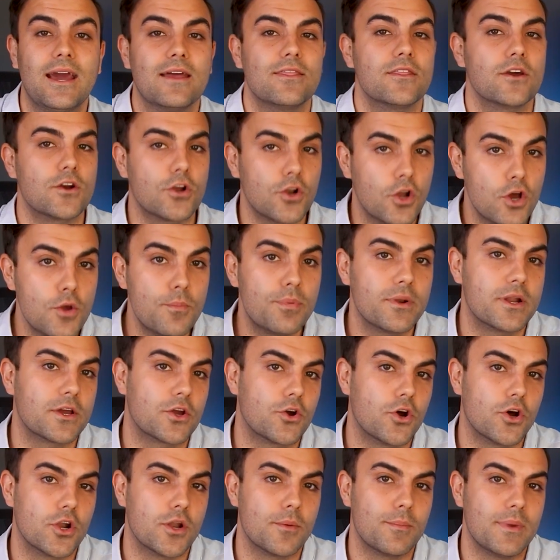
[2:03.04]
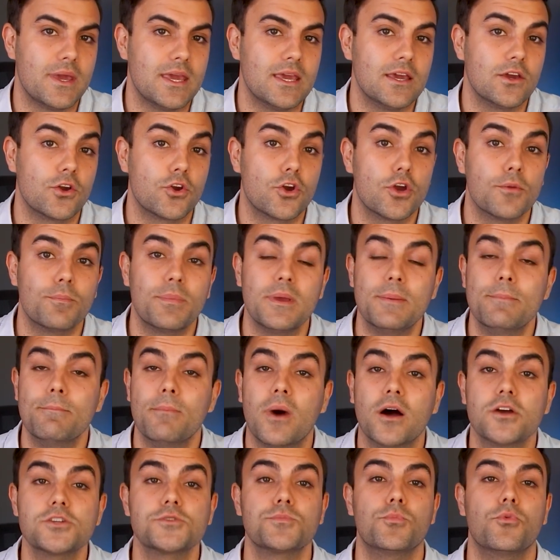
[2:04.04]
and the global economy could be
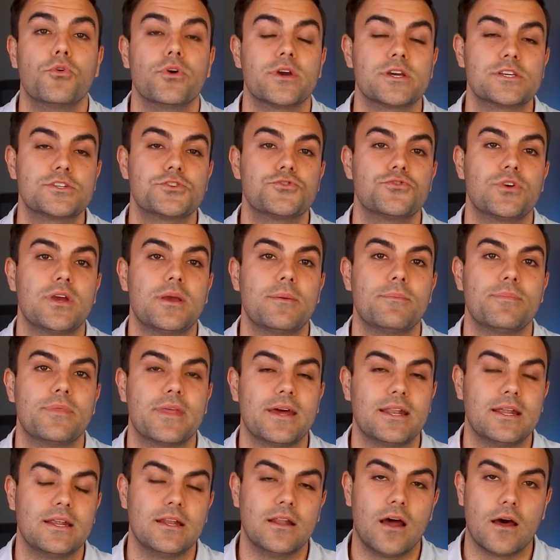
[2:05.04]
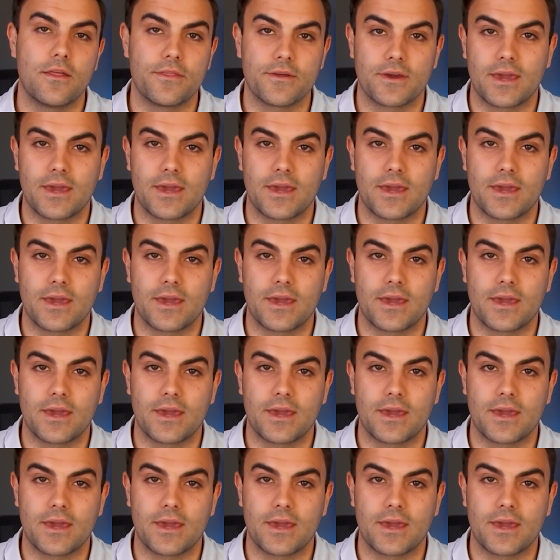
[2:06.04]
much more extreme than in other